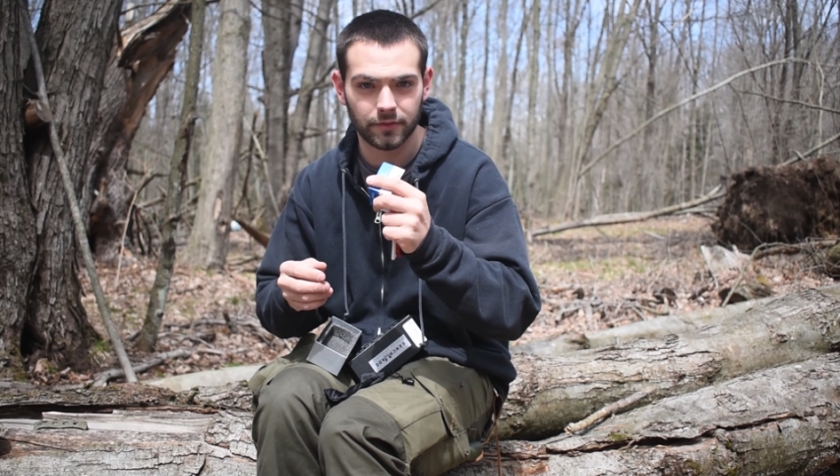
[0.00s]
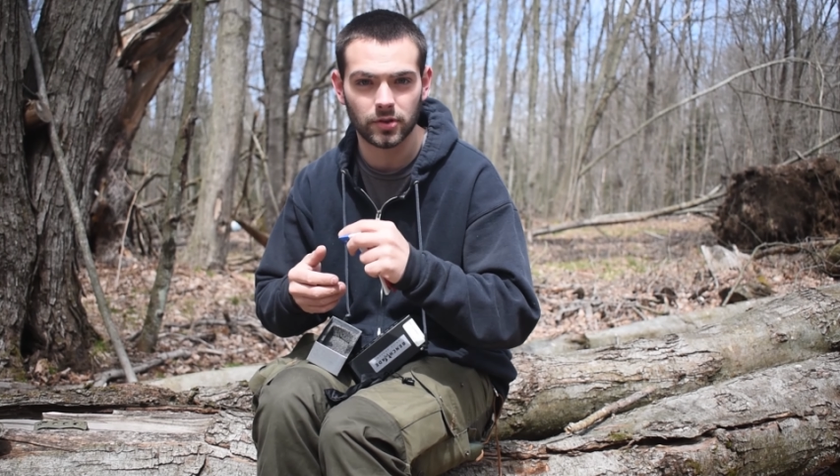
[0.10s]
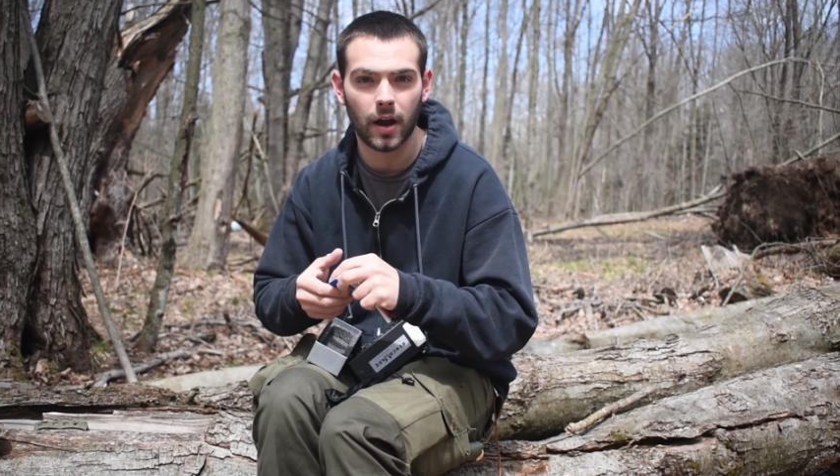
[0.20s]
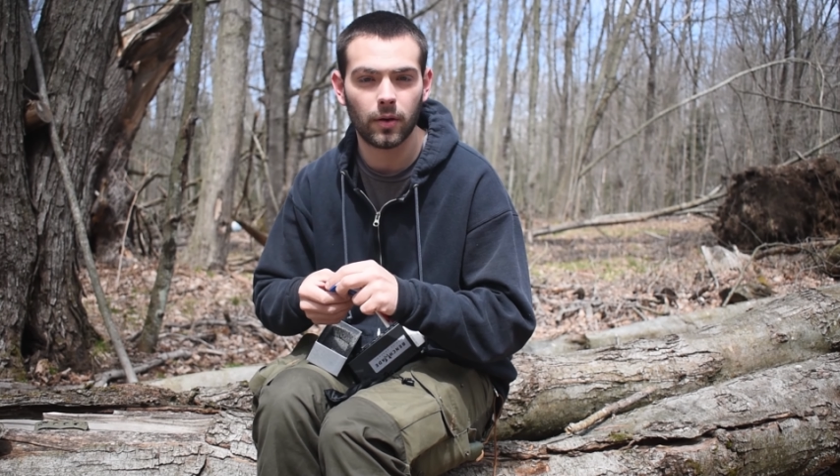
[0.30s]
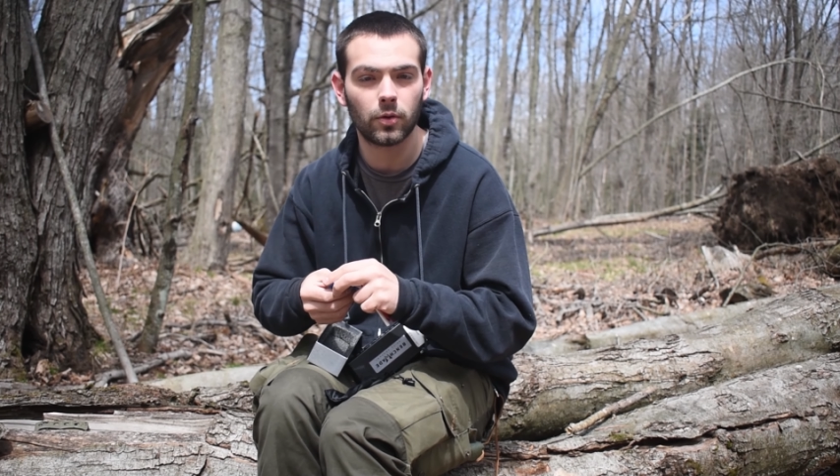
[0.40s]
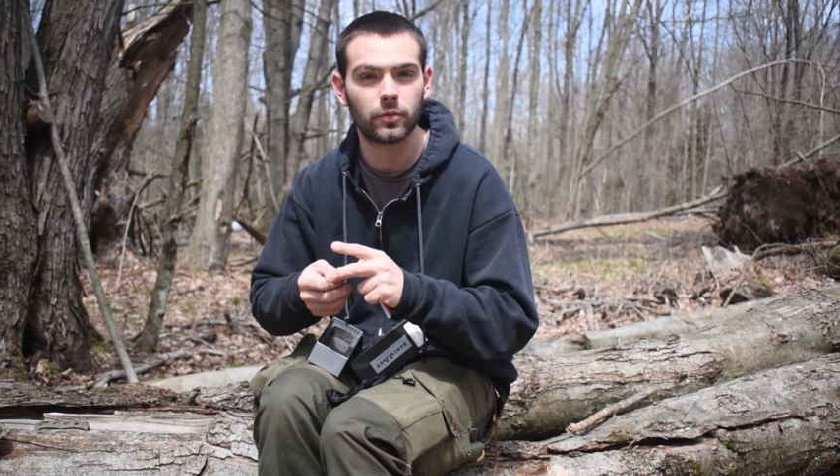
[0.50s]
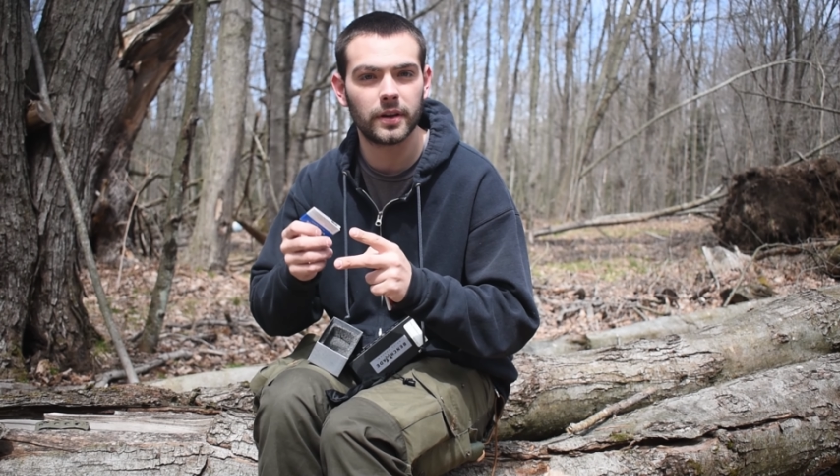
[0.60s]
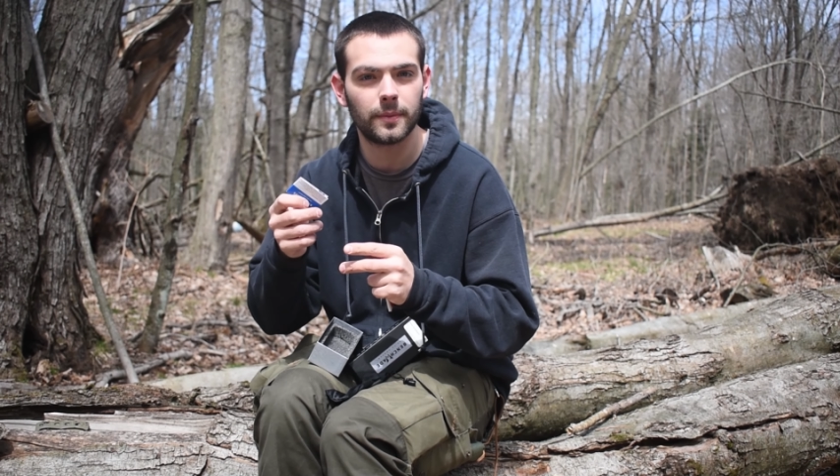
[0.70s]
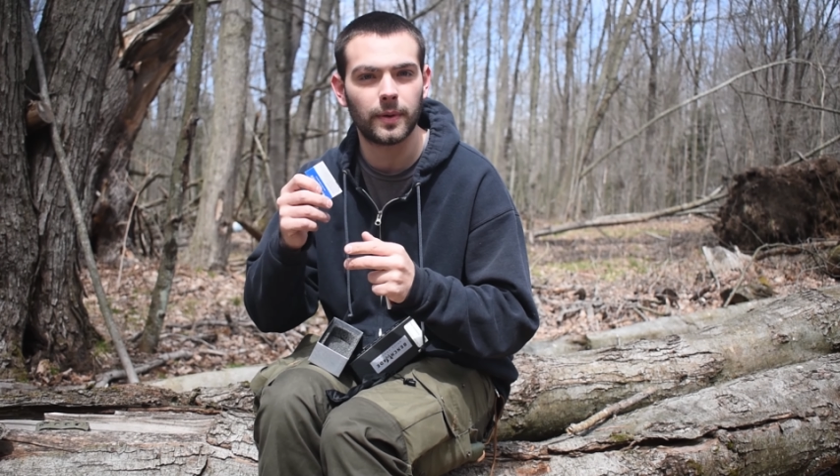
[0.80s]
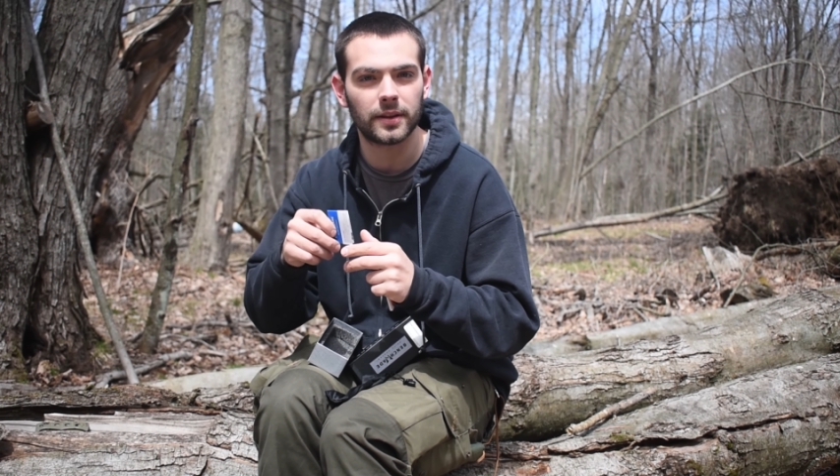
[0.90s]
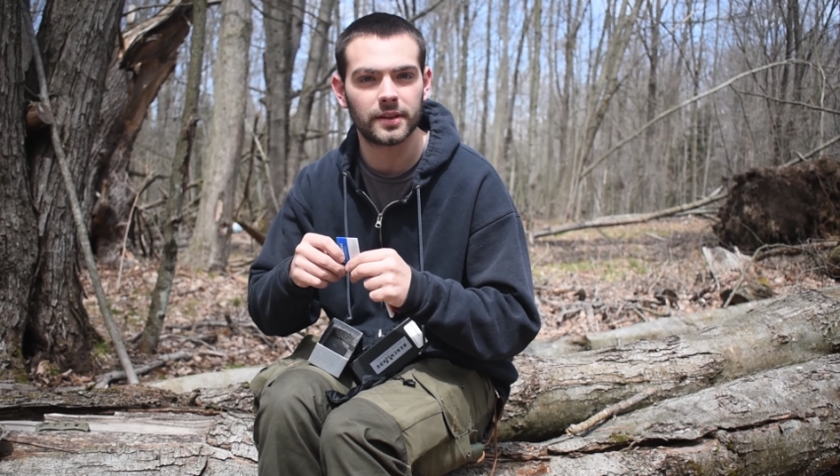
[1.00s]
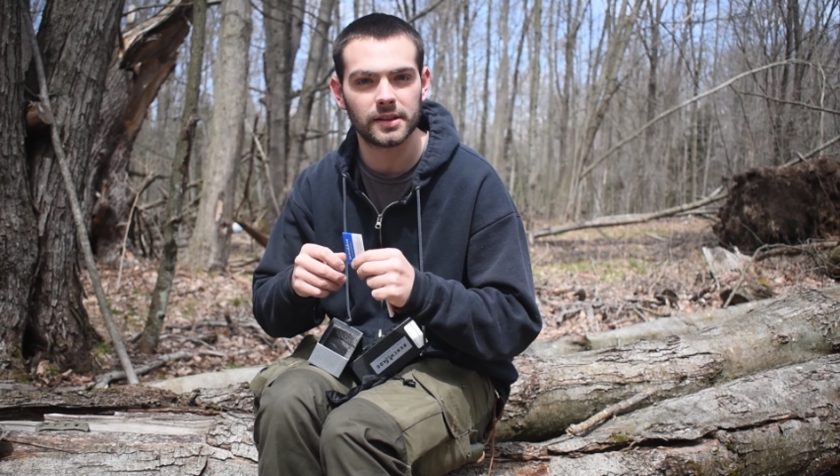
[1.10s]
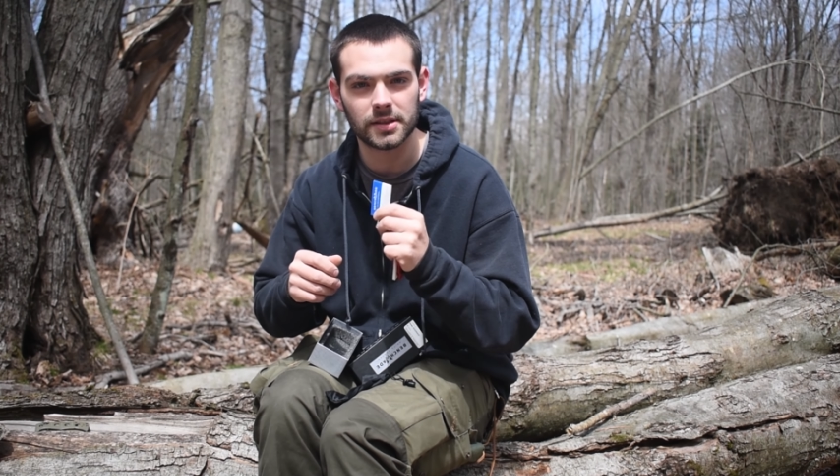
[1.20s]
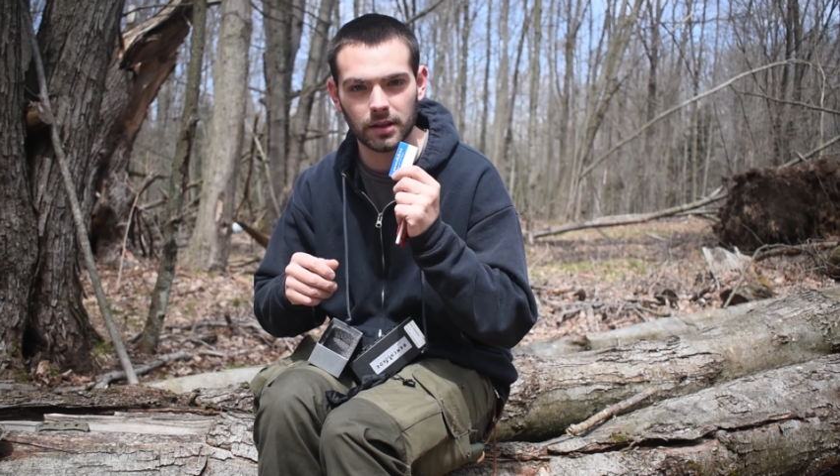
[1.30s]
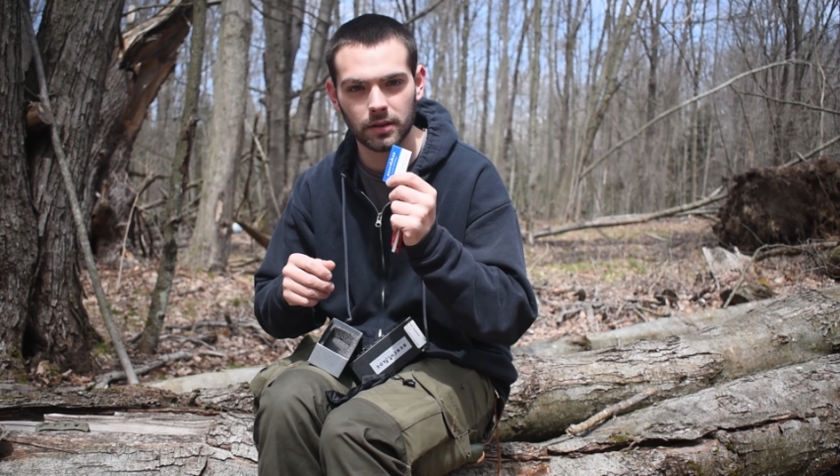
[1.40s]
So I will read about
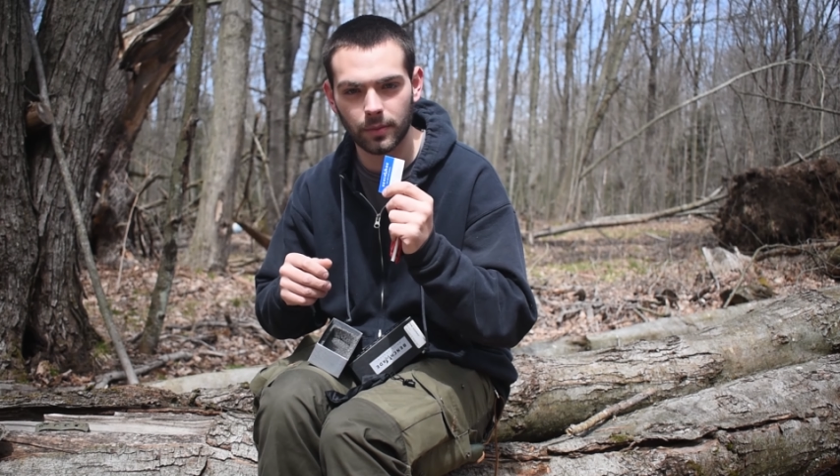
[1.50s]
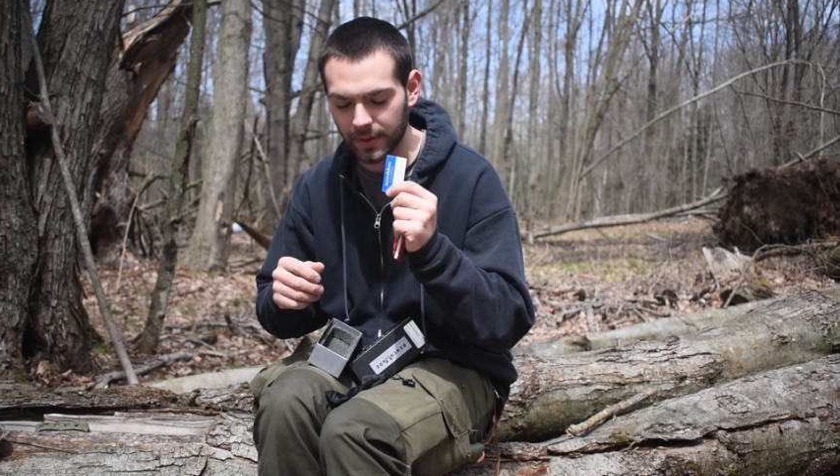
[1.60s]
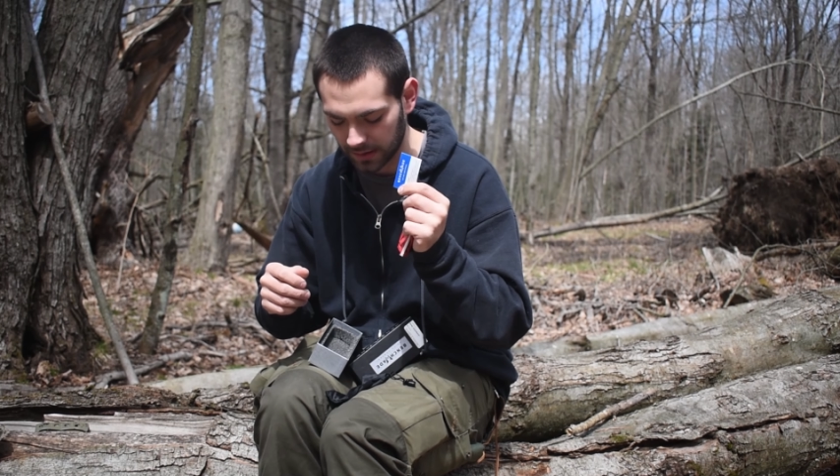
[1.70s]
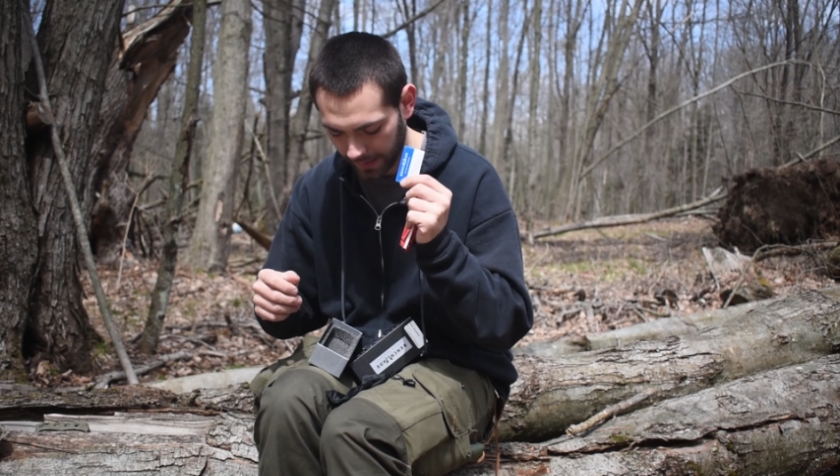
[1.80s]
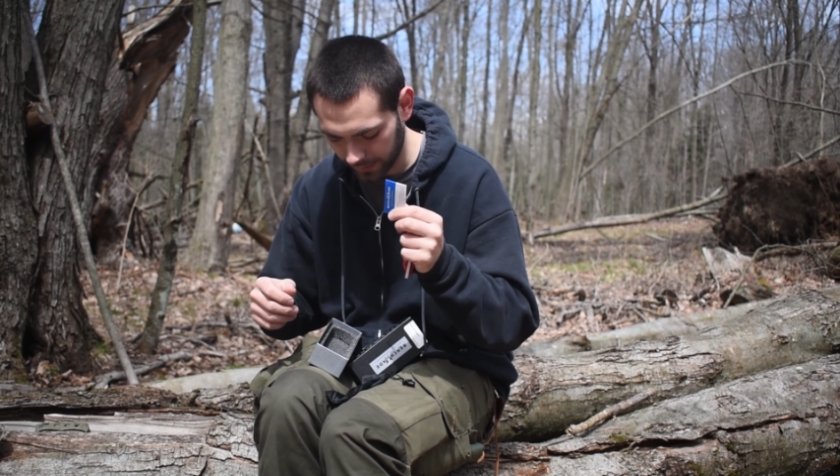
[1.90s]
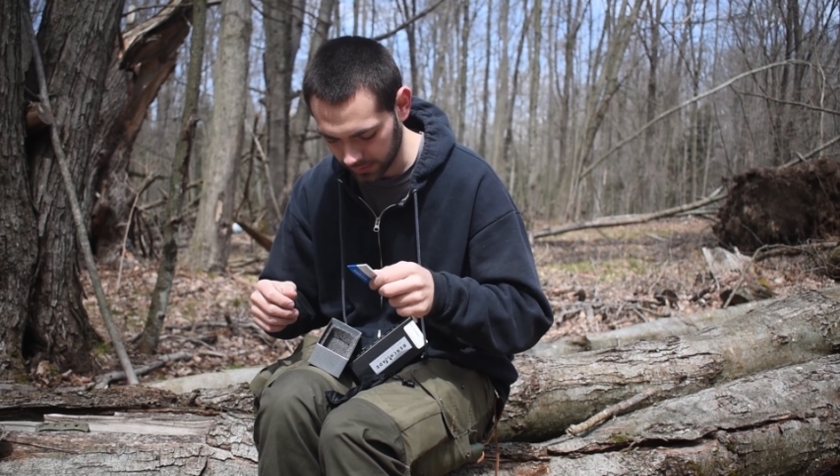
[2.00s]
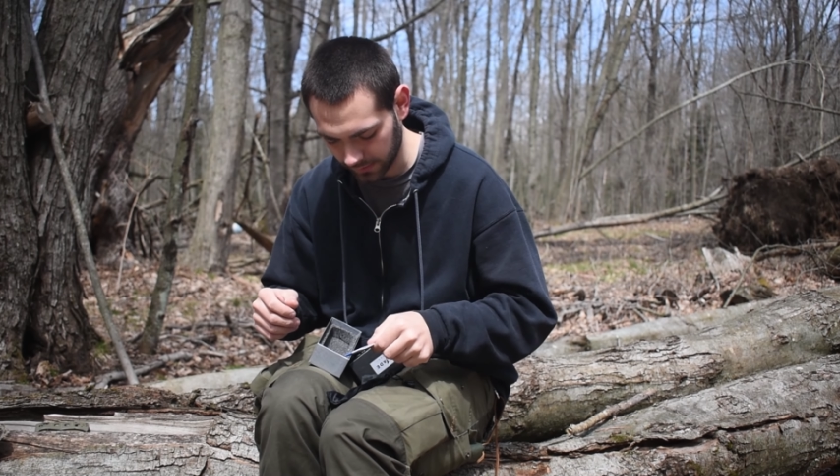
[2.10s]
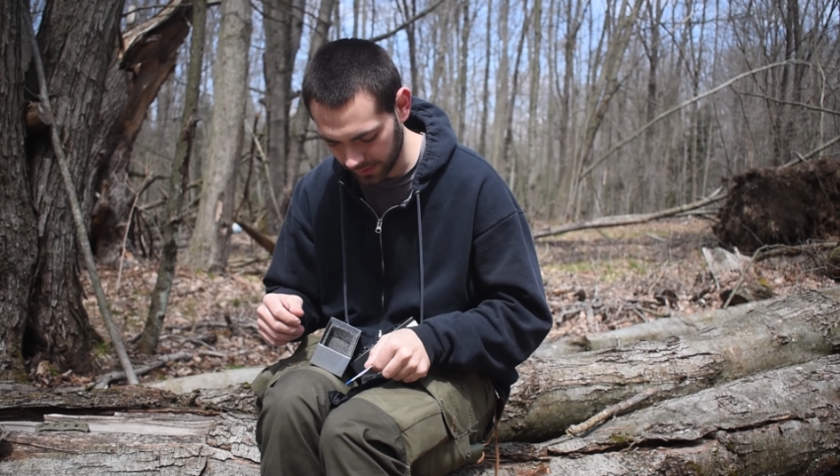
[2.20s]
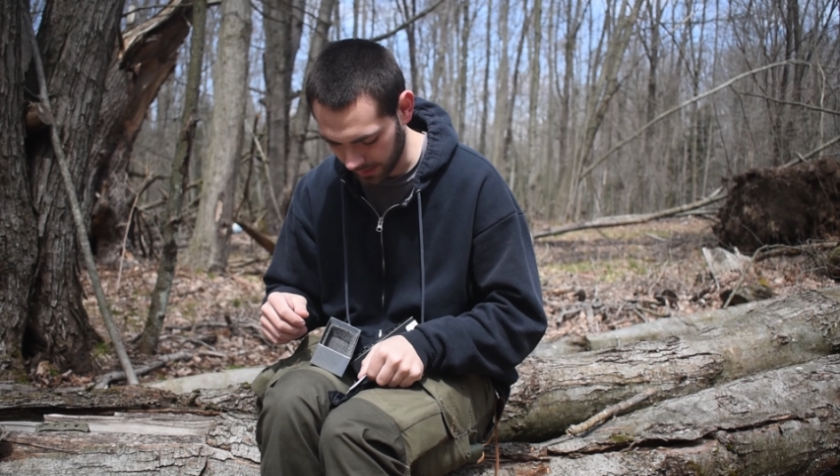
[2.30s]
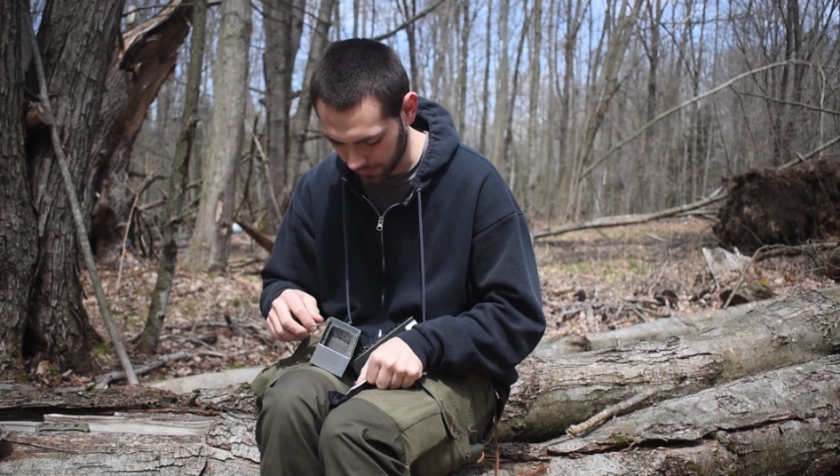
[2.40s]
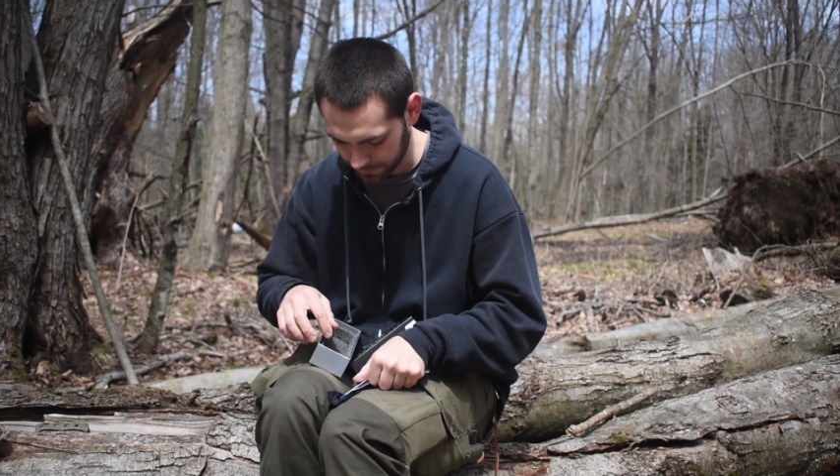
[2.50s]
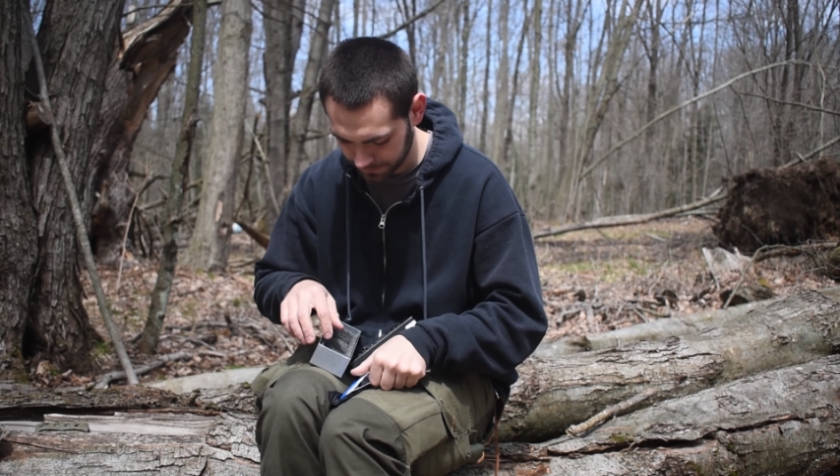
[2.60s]
this a little bit later in the video.